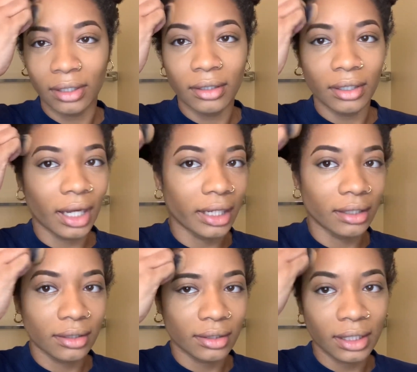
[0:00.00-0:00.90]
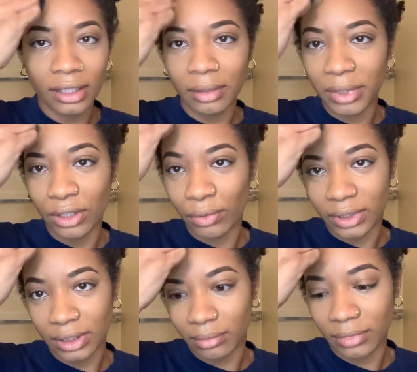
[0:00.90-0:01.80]
Like I need to be doing
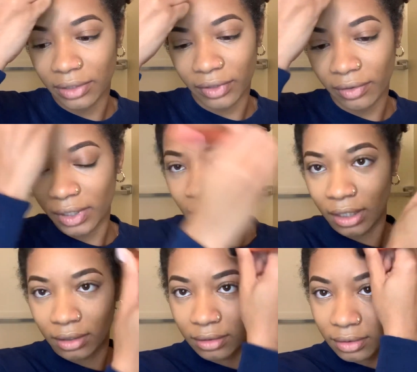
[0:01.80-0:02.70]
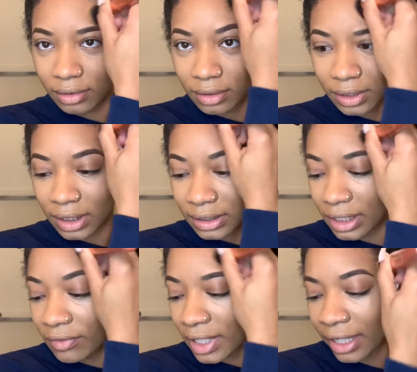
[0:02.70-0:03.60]
something different every day. Because
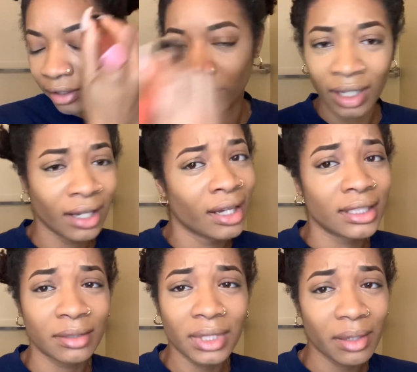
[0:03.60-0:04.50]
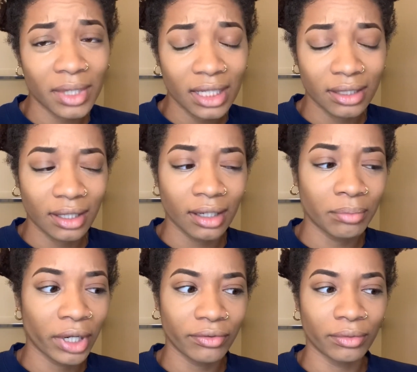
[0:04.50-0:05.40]
even now, sometimes I just take a
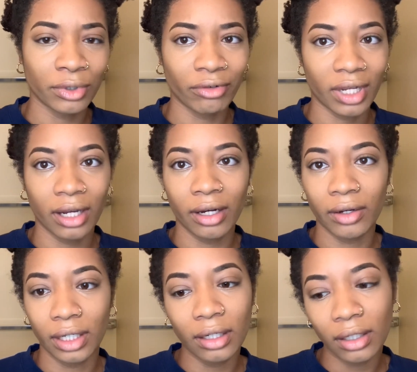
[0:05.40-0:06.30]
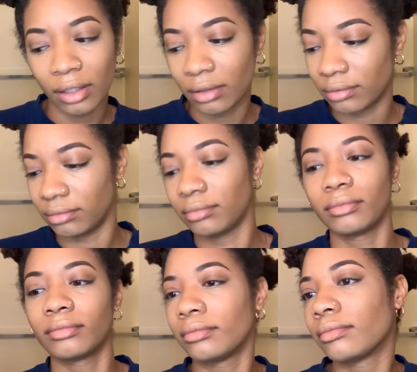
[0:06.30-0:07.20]
break from doing hair and then
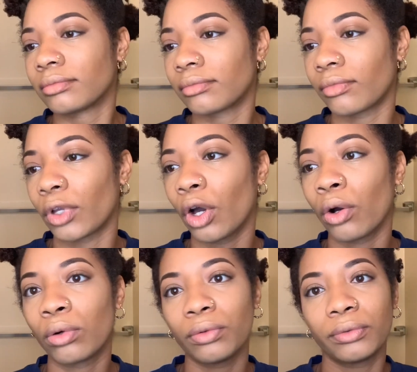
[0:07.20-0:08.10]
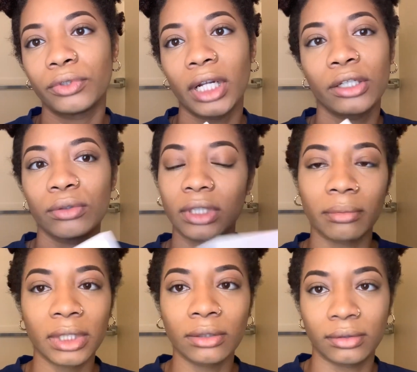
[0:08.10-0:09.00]
go try to do something
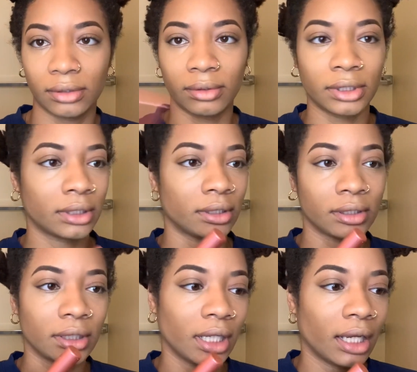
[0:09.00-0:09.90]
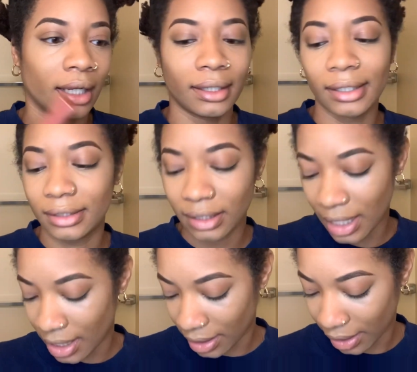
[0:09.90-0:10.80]
else or this and
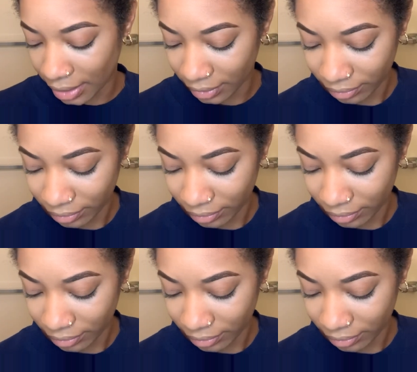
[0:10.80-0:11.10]
that. Like